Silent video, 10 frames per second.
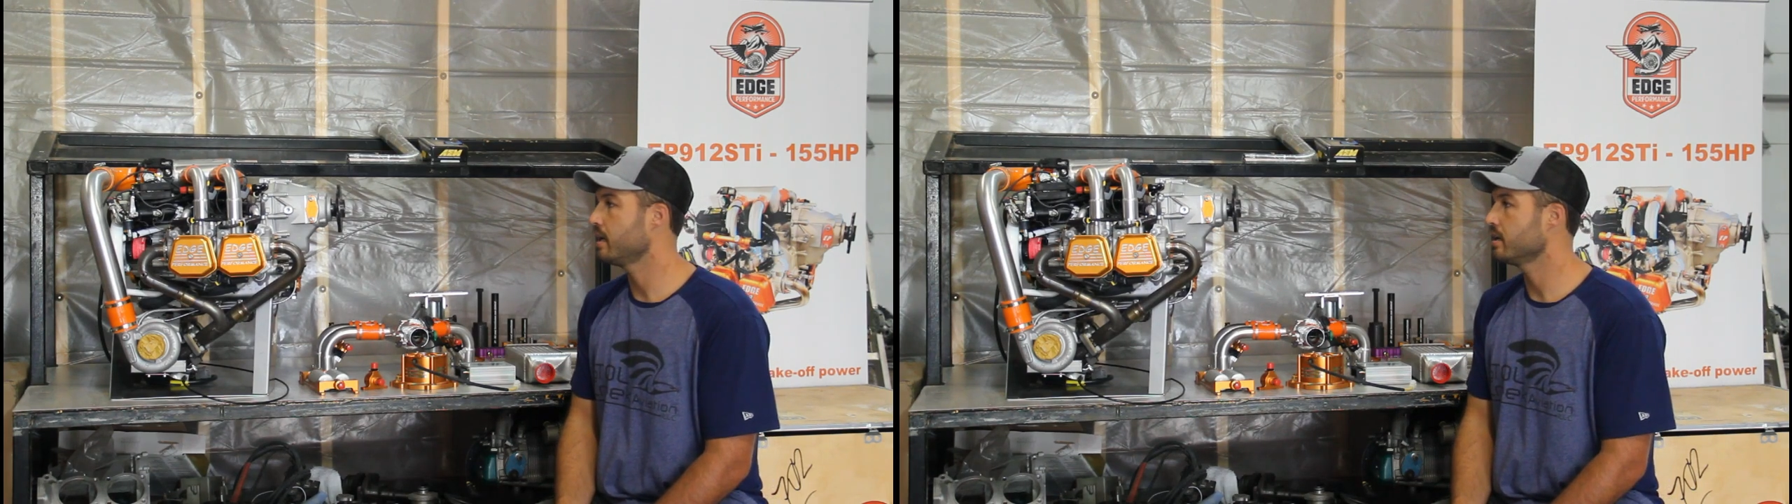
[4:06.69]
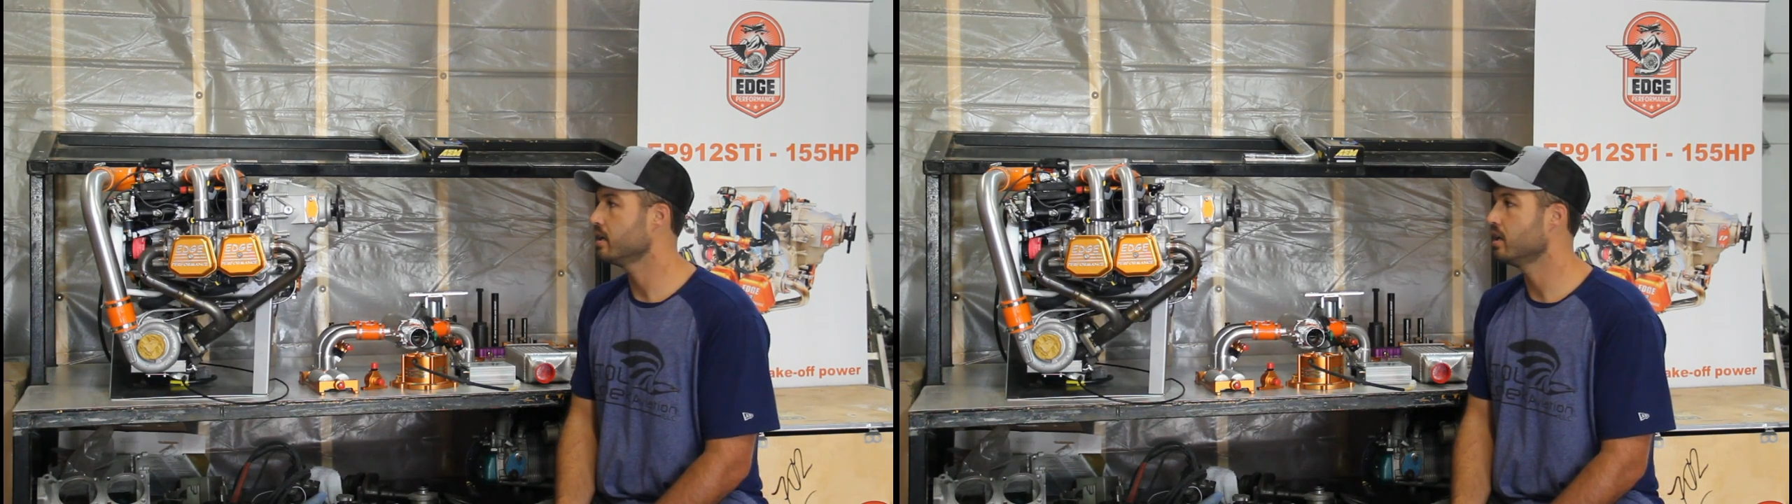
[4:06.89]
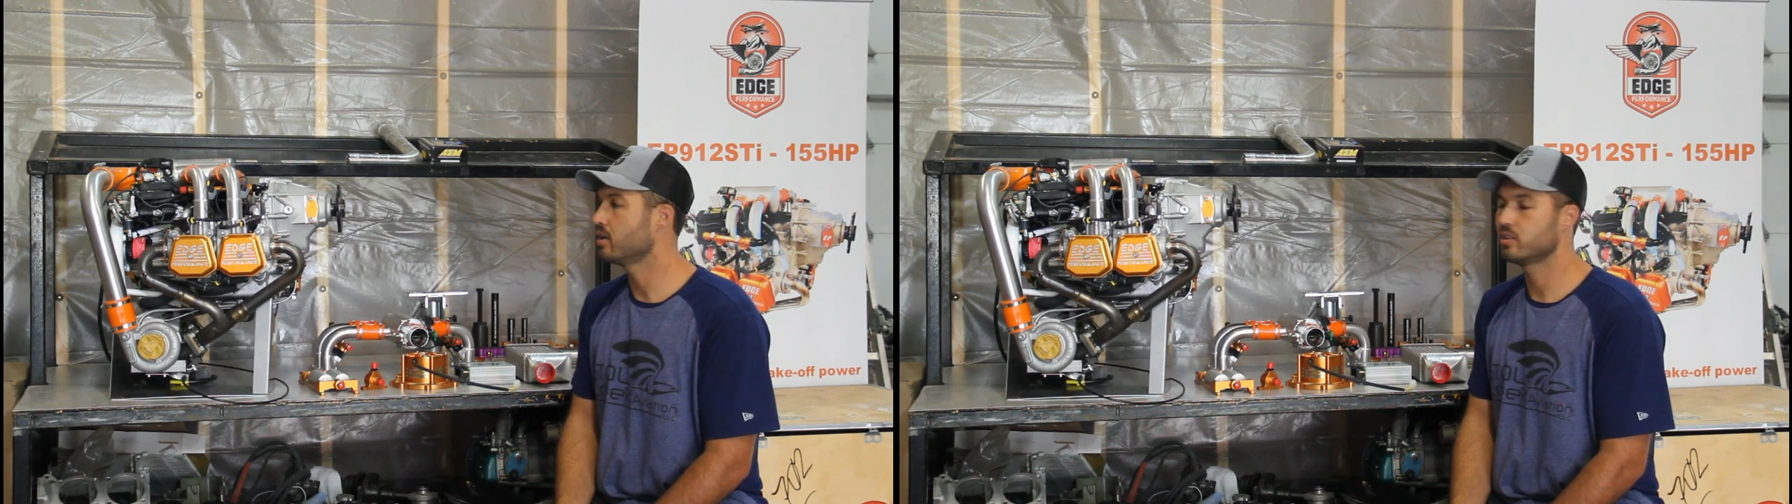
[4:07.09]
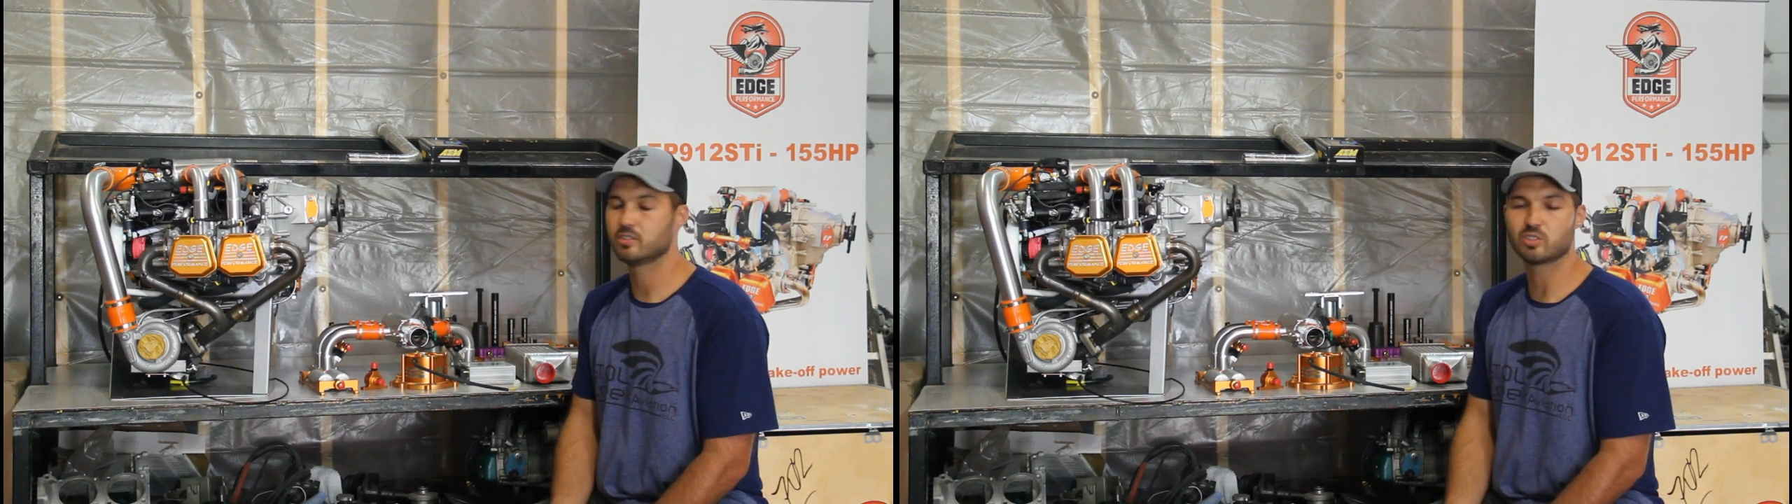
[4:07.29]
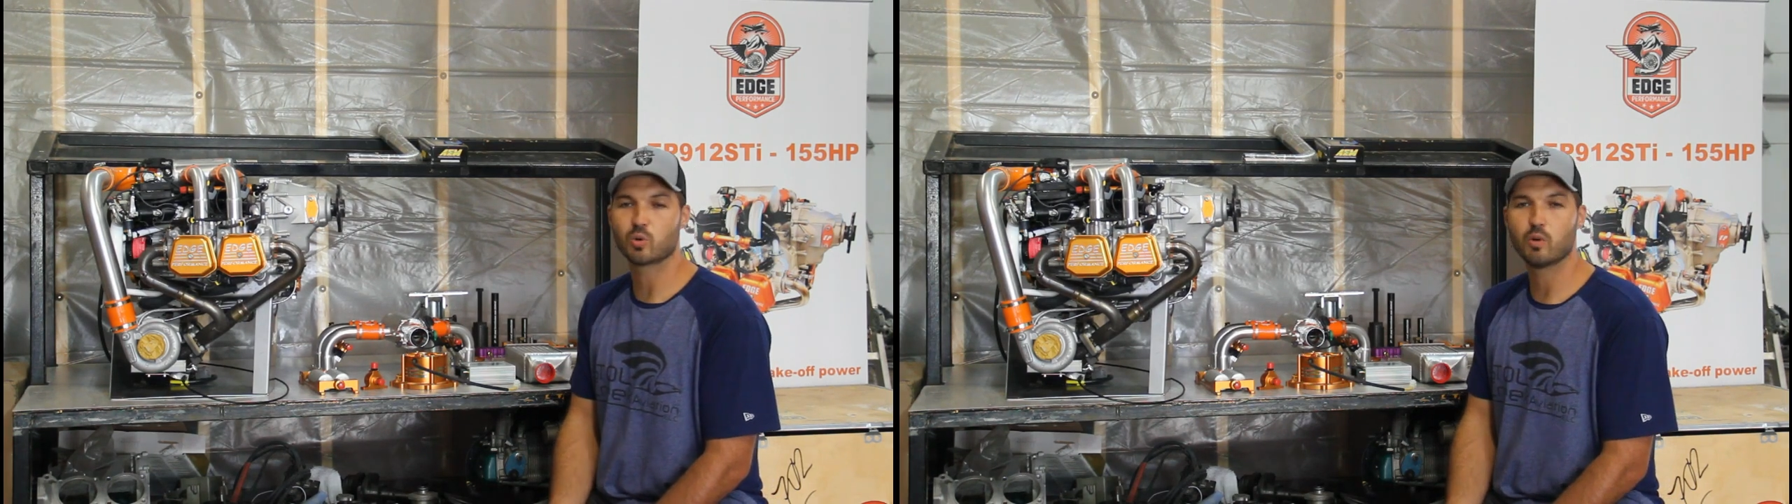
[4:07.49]

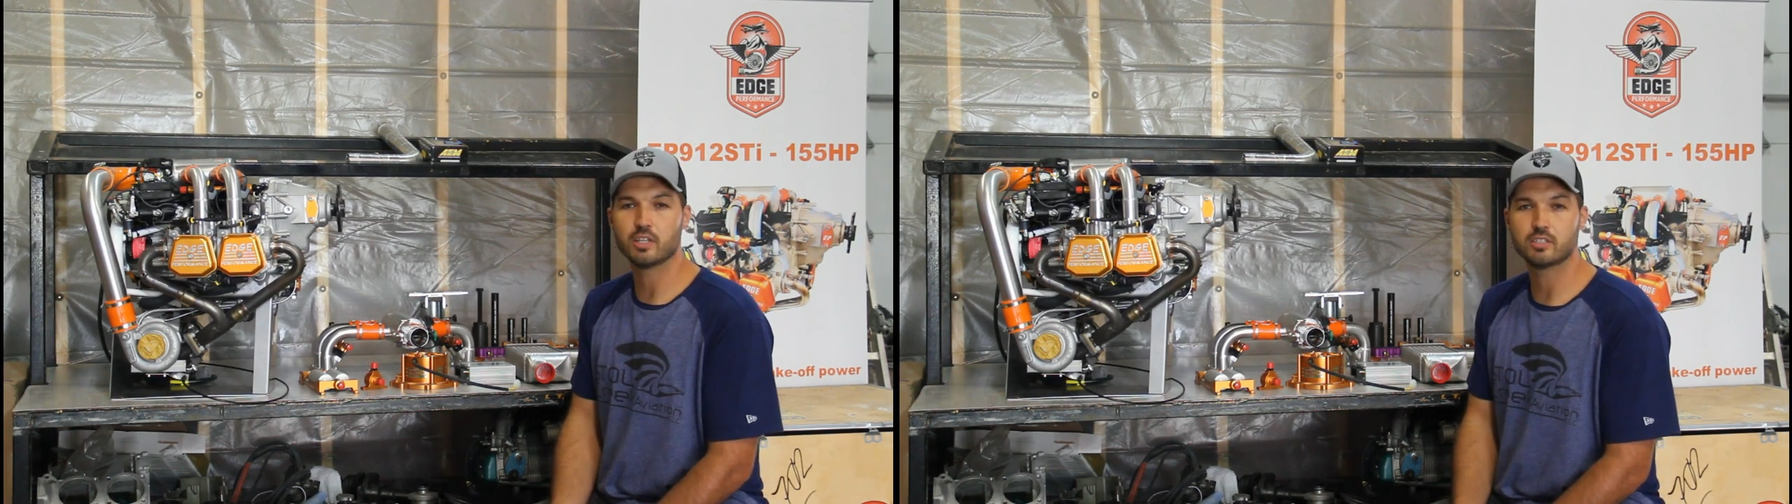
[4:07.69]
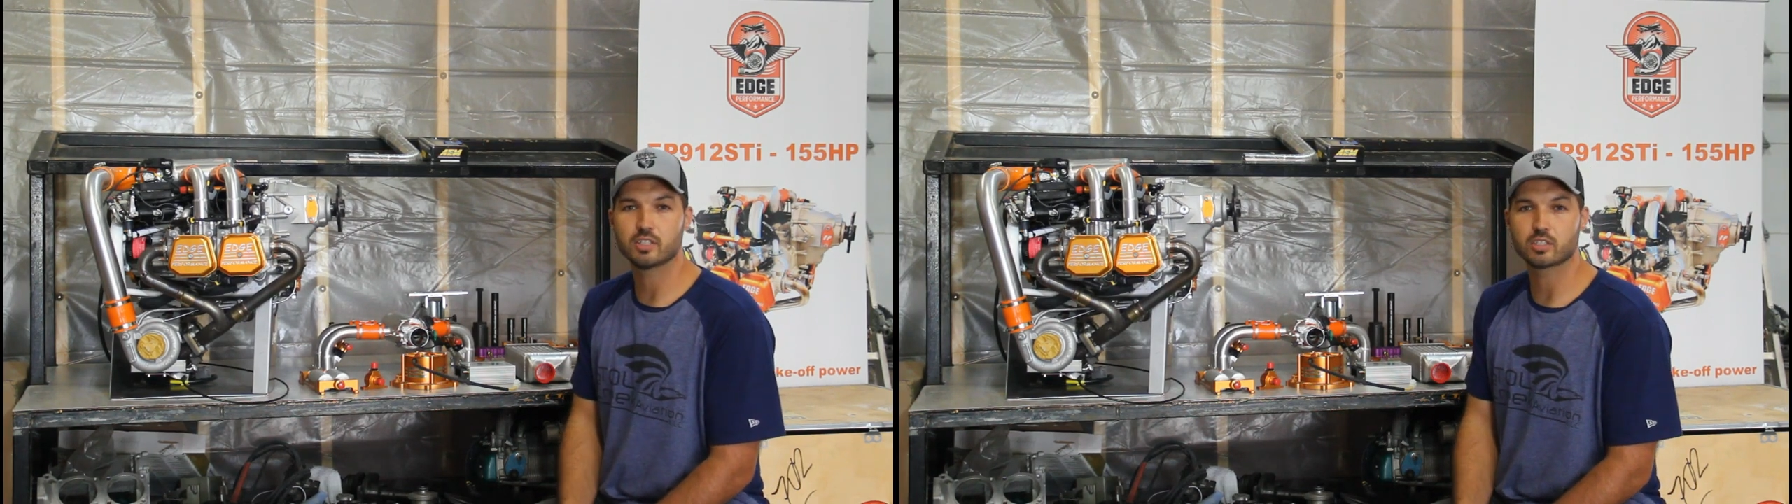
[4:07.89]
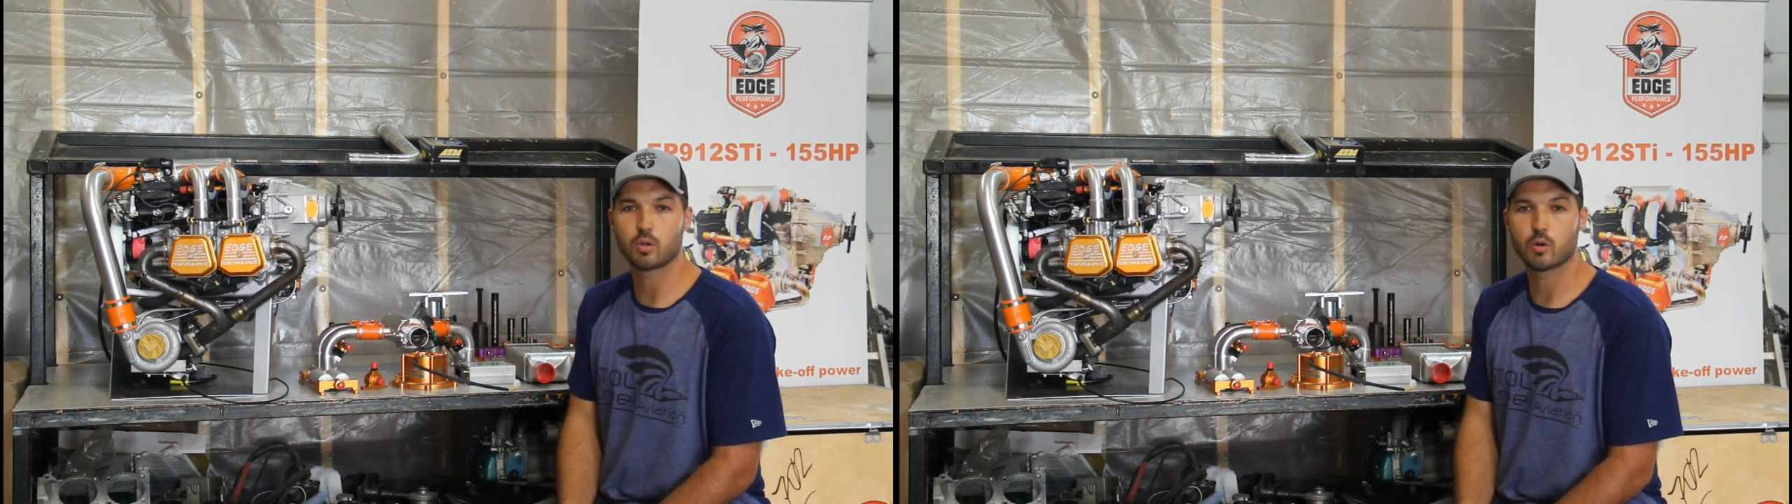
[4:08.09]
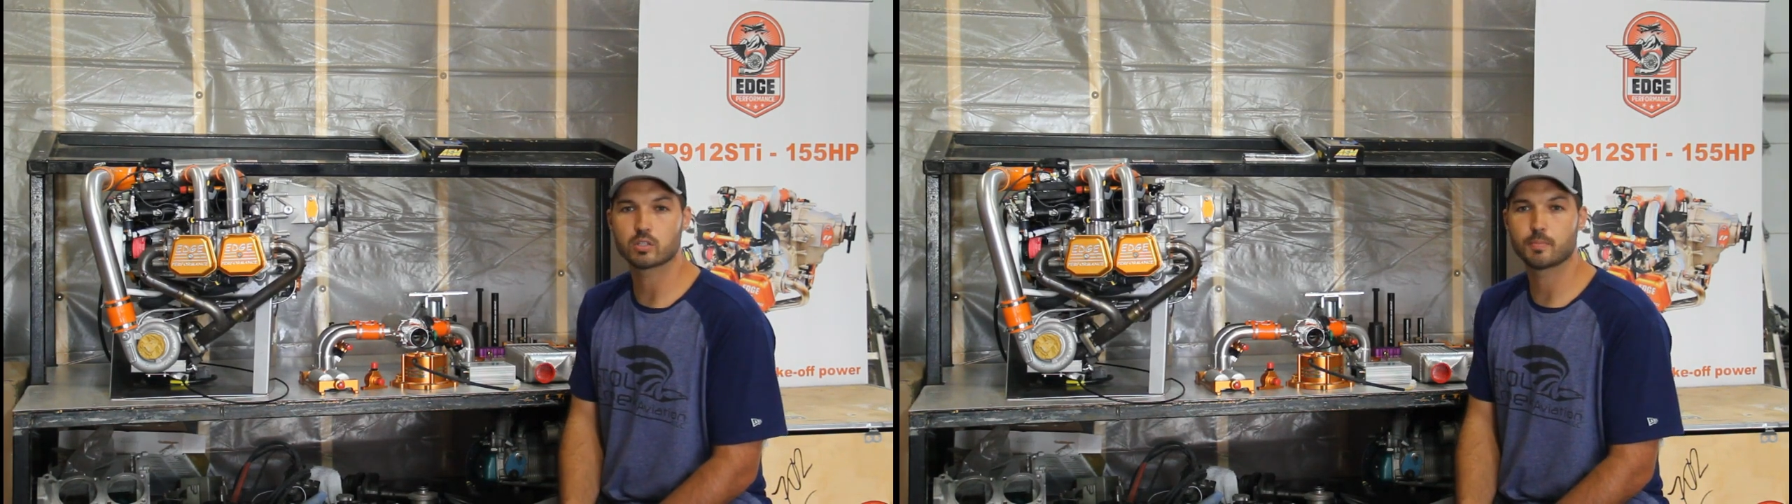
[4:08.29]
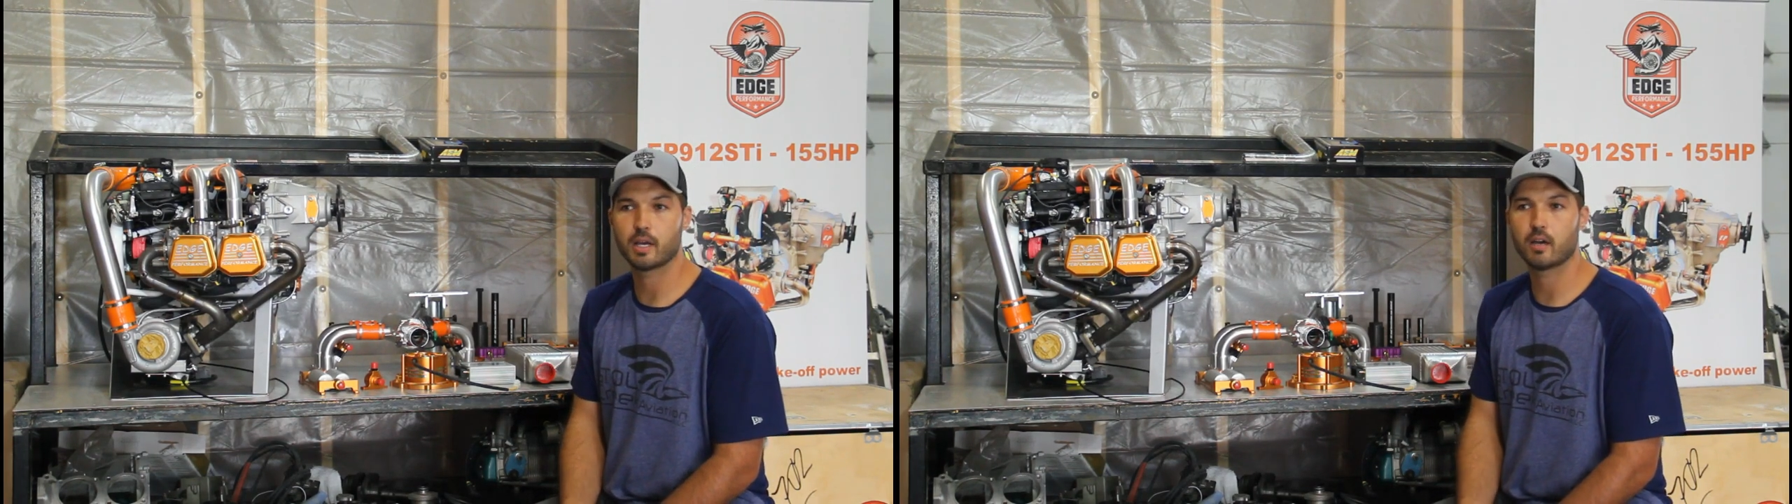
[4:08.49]
126
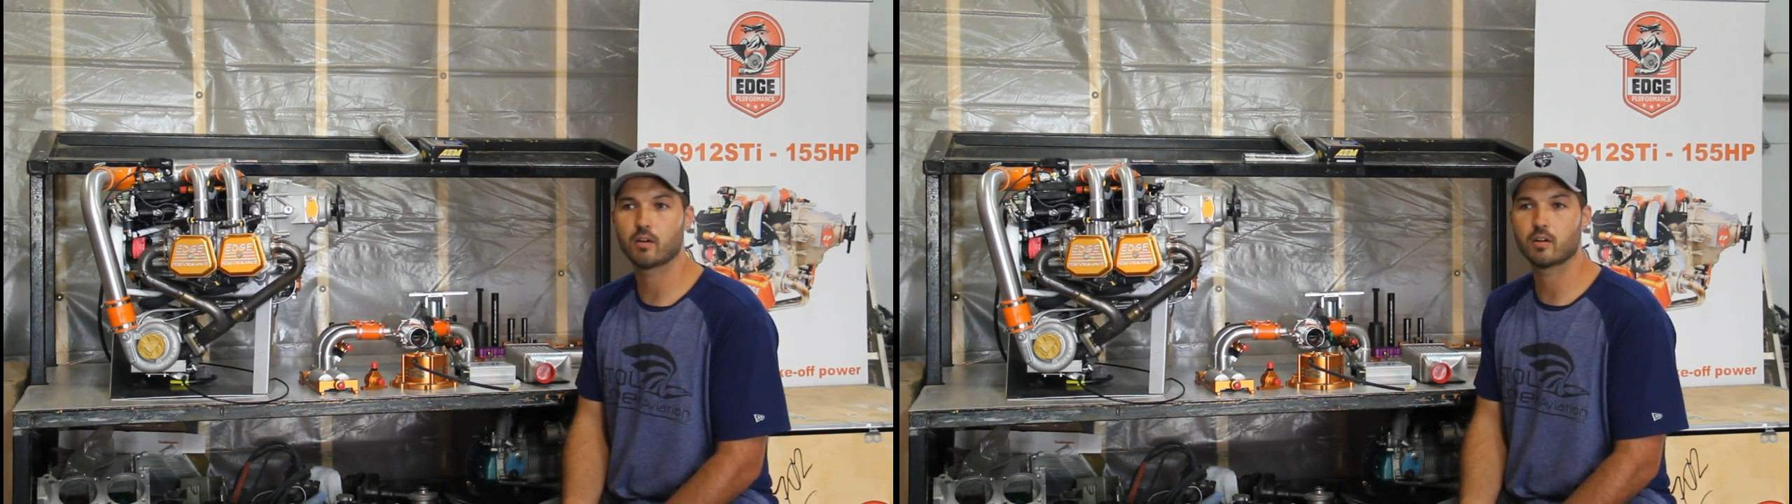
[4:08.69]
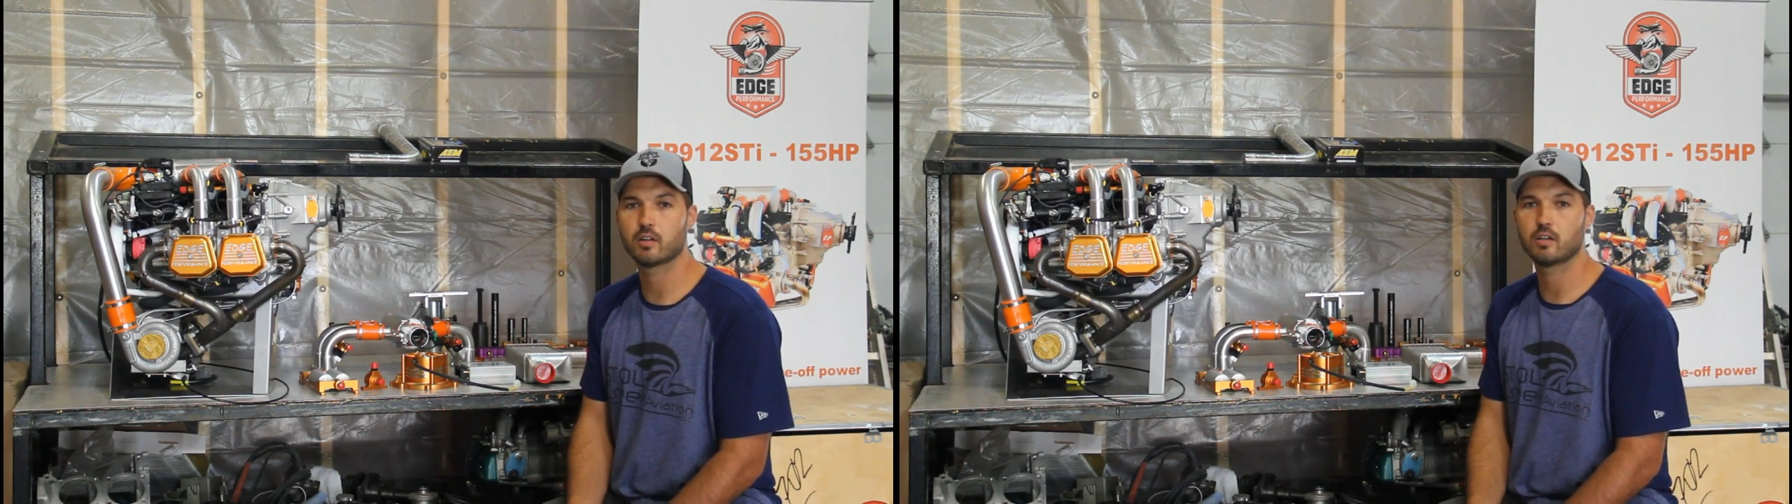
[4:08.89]
horsepower